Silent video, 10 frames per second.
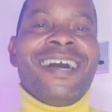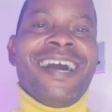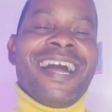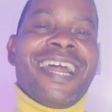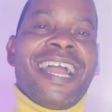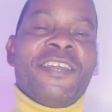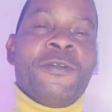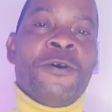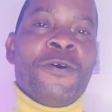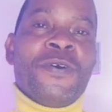And I
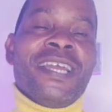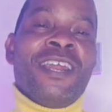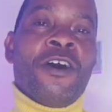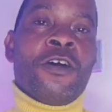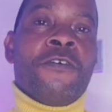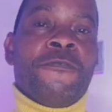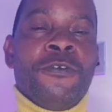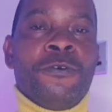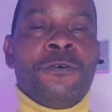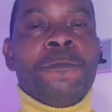know a lot of
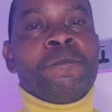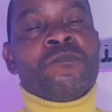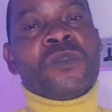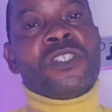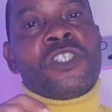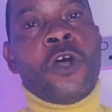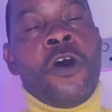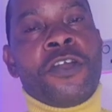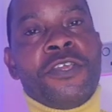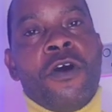you
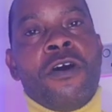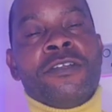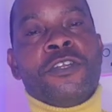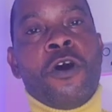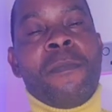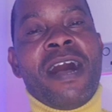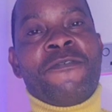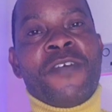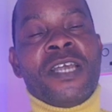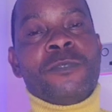turn your
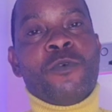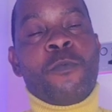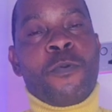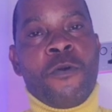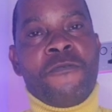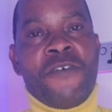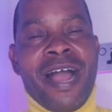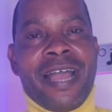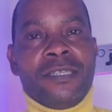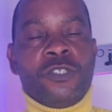normal Facebook
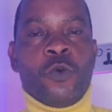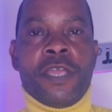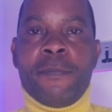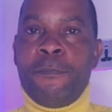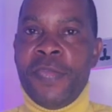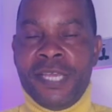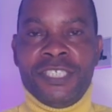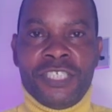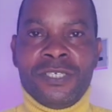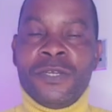profile to a
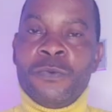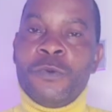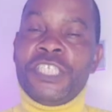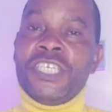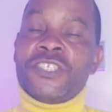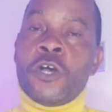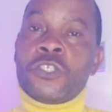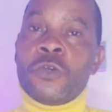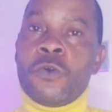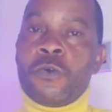page, which is
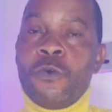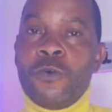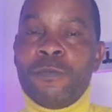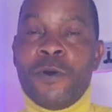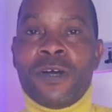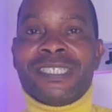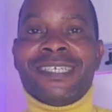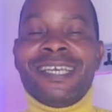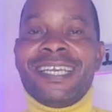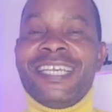also good, but
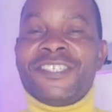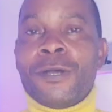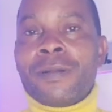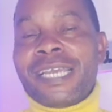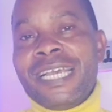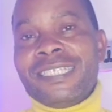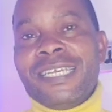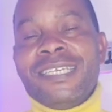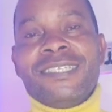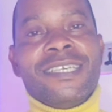in some
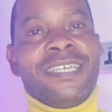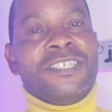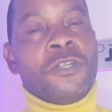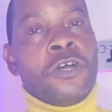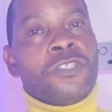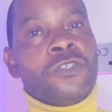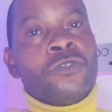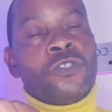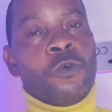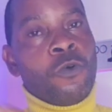cases is not
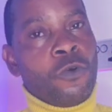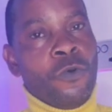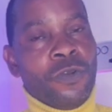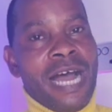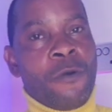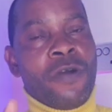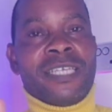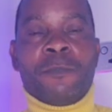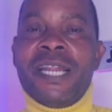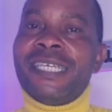too good. I will
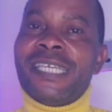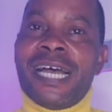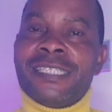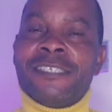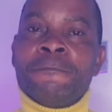explain that.